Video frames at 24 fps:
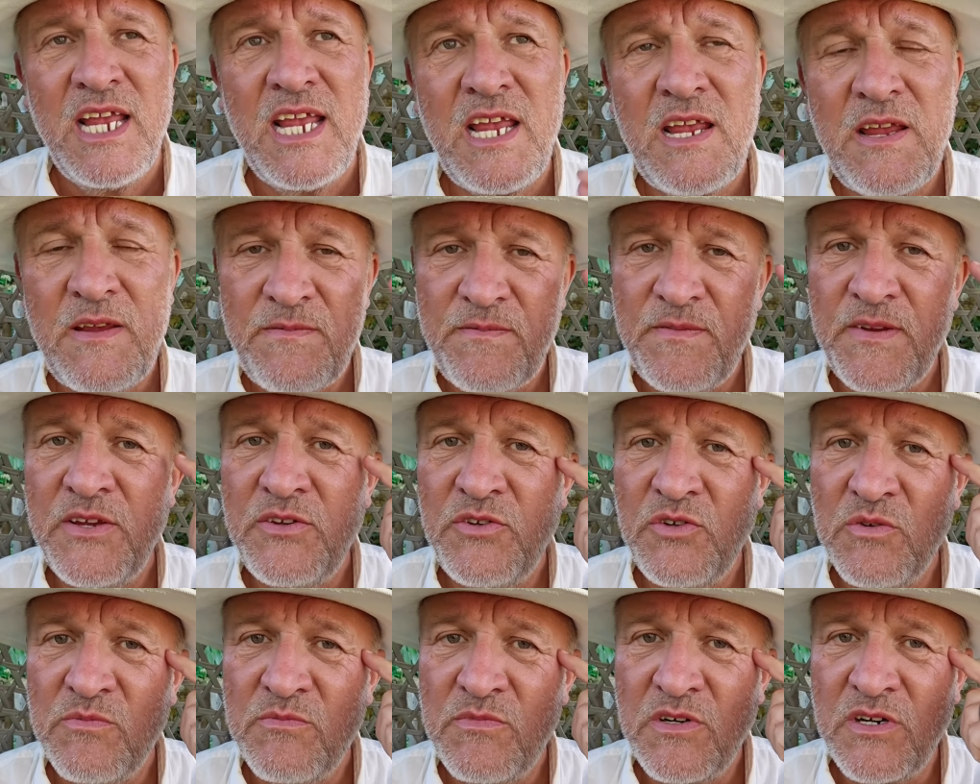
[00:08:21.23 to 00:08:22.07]
if
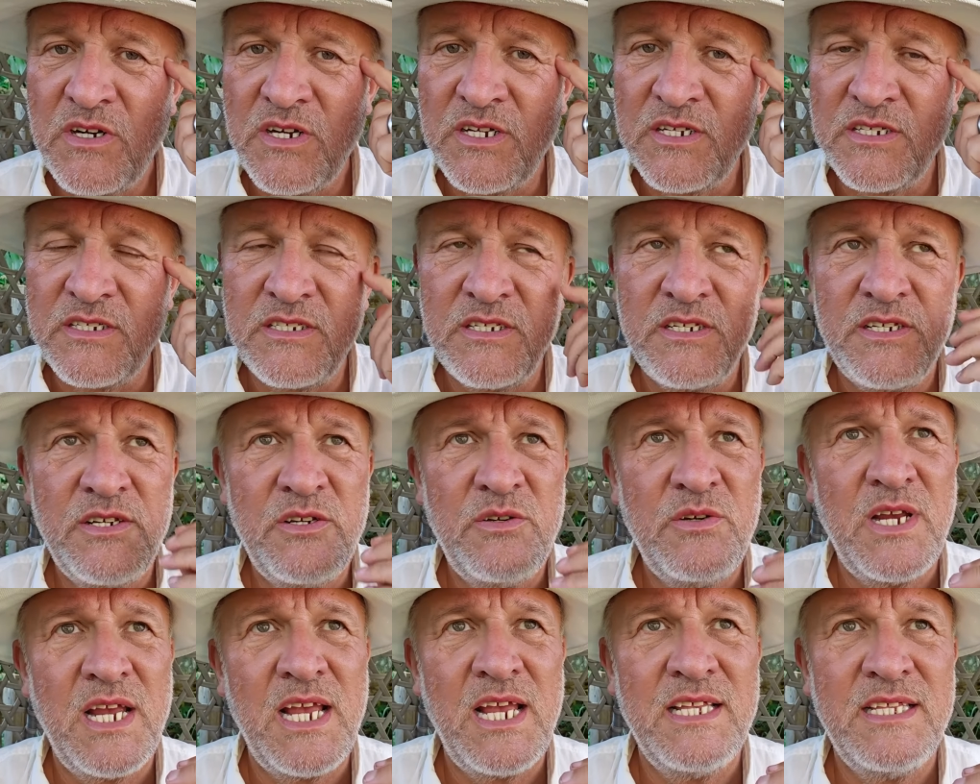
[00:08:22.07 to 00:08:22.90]
in your mind
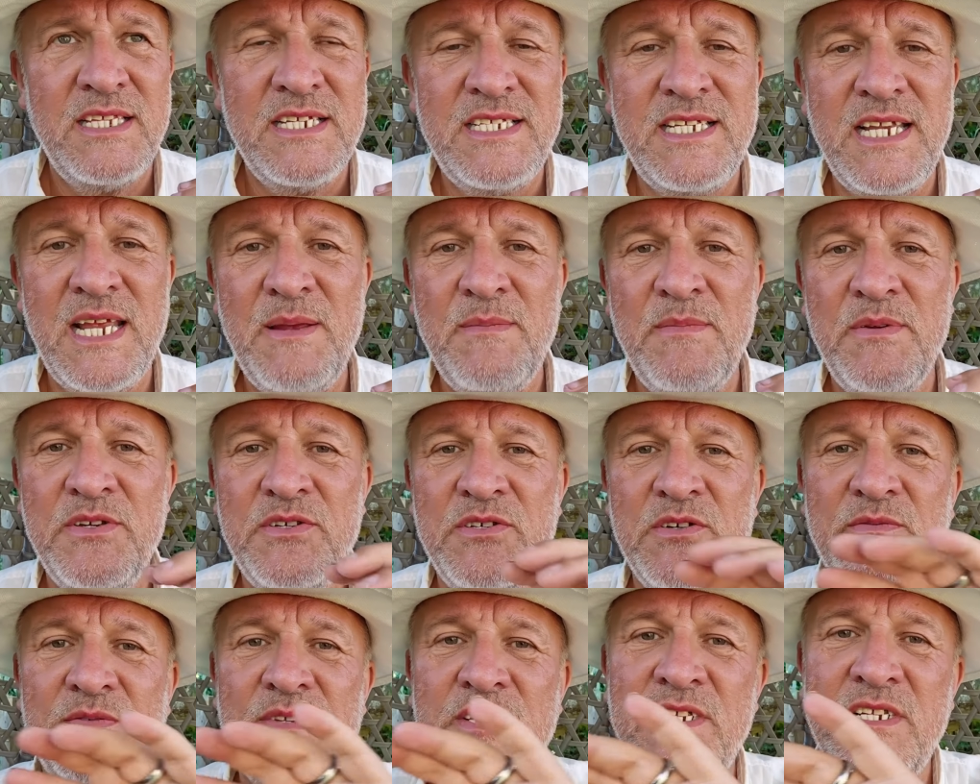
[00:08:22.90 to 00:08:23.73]
you had this
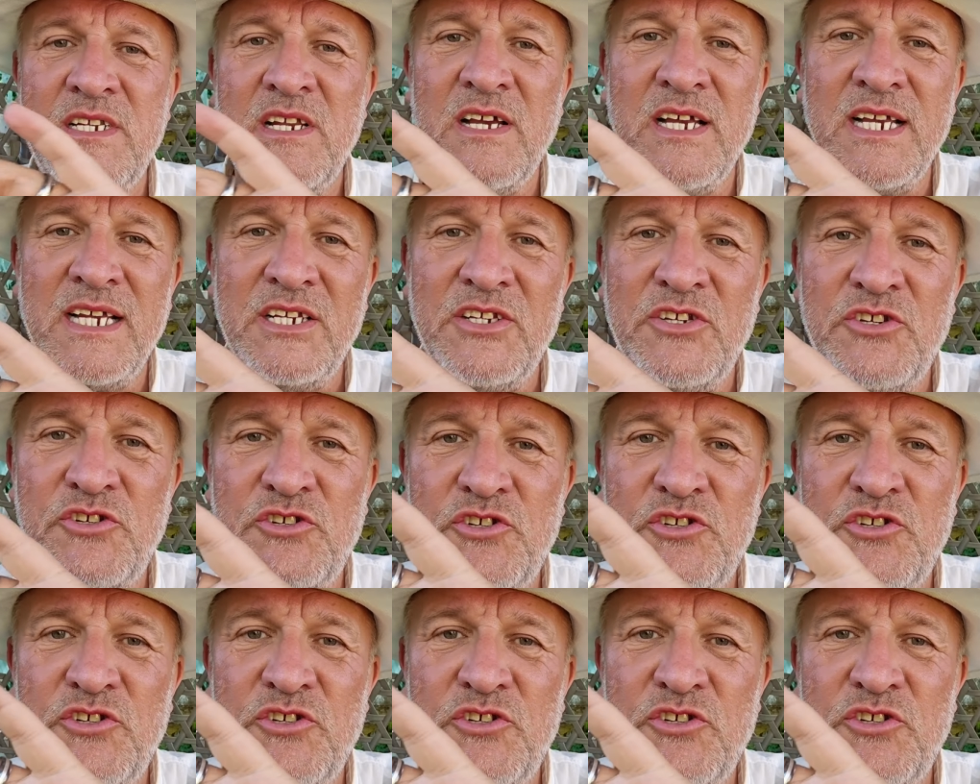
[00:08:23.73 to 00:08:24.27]
image of this like